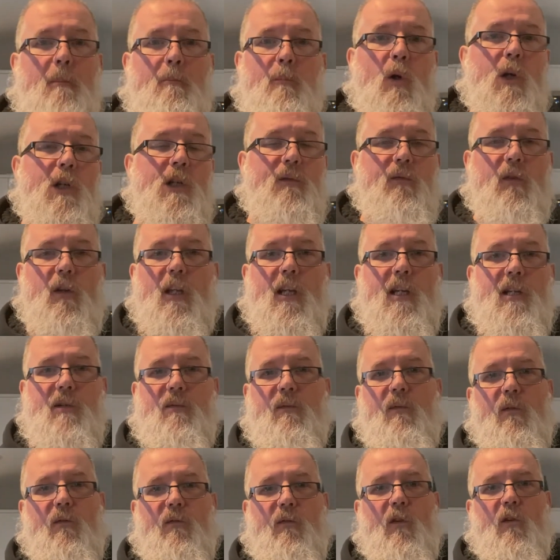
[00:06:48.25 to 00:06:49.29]
push for this
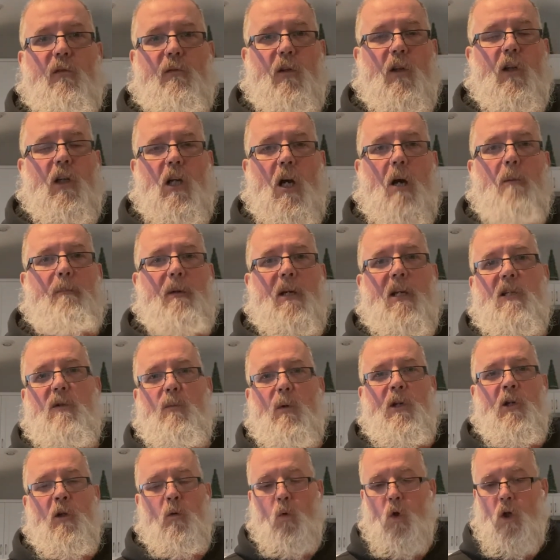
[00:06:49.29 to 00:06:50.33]
for companies
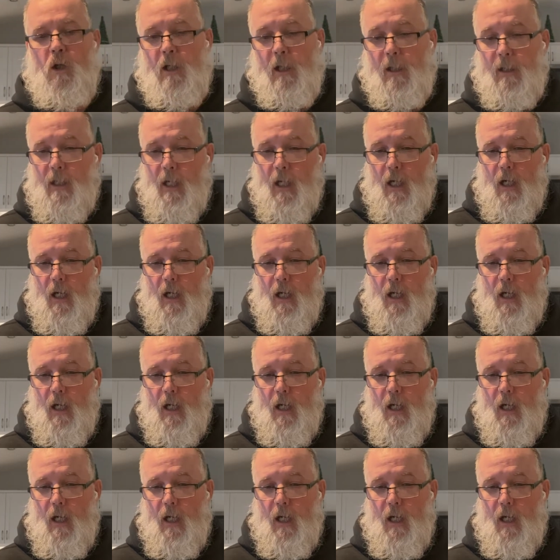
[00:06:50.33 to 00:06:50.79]
when you're working.